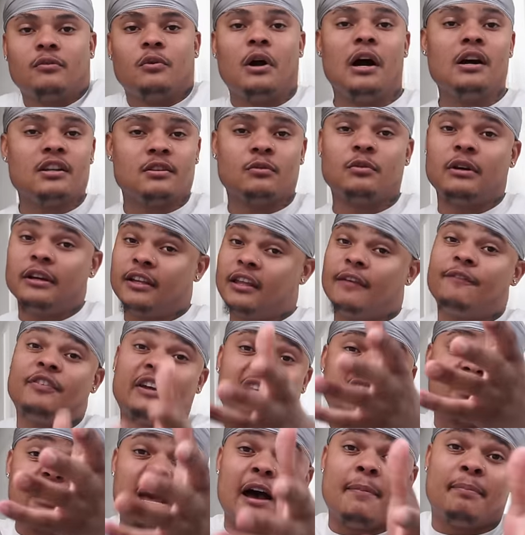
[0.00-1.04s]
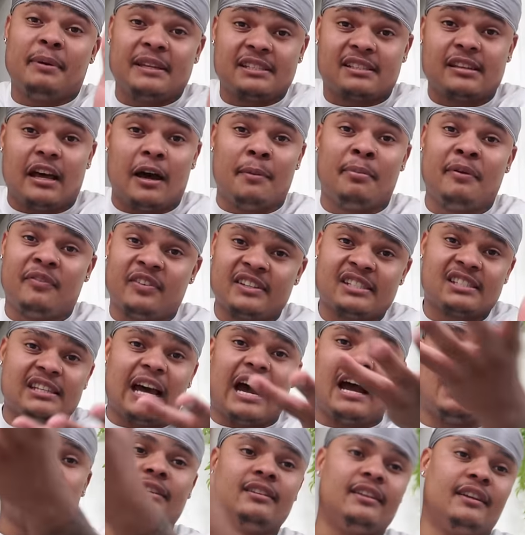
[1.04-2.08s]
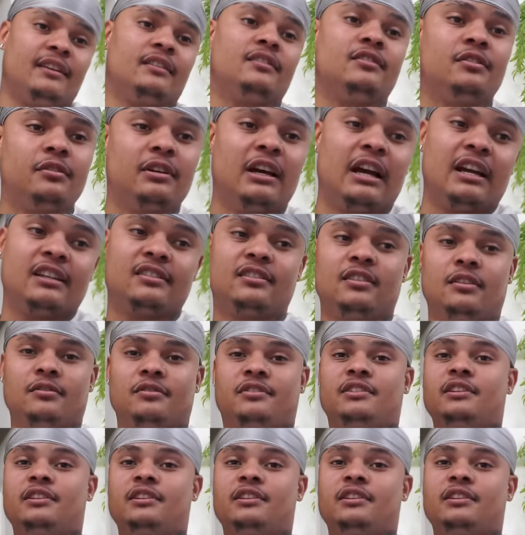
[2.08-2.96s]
Well, if it's up, it's up. If it's not, then you guys don't